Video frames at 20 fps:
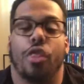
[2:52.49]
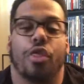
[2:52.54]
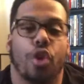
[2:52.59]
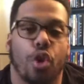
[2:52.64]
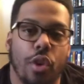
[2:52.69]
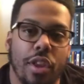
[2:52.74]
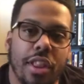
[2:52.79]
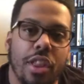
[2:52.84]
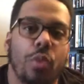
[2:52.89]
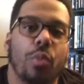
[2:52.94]

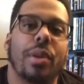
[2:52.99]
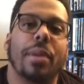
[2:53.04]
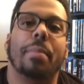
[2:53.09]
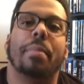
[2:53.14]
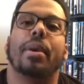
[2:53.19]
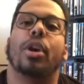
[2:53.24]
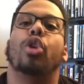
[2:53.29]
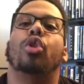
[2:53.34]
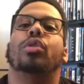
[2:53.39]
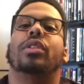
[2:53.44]
They're in the
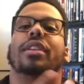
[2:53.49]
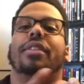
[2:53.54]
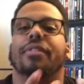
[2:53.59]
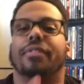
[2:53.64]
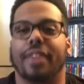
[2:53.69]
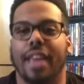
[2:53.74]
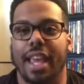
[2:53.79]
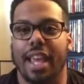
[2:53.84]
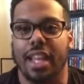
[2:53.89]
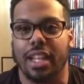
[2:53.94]
rebuilding
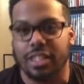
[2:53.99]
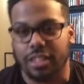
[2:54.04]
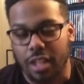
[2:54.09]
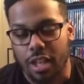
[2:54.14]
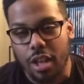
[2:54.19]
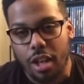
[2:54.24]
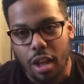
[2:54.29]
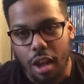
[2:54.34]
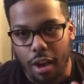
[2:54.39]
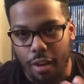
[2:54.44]
phase
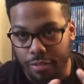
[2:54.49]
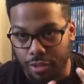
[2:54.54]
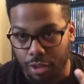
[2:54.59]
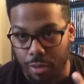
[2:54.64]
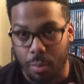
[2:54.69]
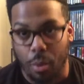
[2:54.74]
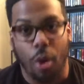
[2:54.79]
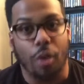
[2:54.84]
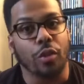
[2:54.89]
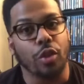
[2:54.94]
of the
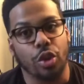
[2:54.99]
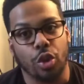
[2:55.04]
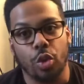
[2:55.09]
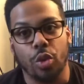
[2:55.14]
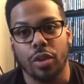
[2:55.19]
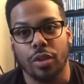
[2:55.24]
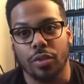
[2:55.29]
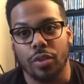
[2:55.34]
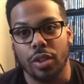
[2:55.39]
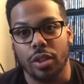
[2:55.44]
Marvel
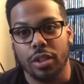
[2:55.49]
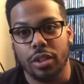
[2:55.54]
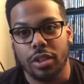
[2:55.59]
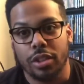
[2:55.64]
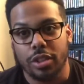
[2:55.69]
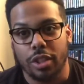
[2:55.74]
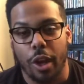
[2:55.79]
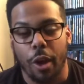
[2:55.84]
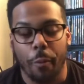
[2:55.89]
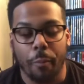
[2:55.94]
Universe.
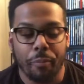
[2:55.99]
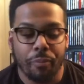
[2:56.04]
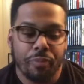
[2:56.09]
So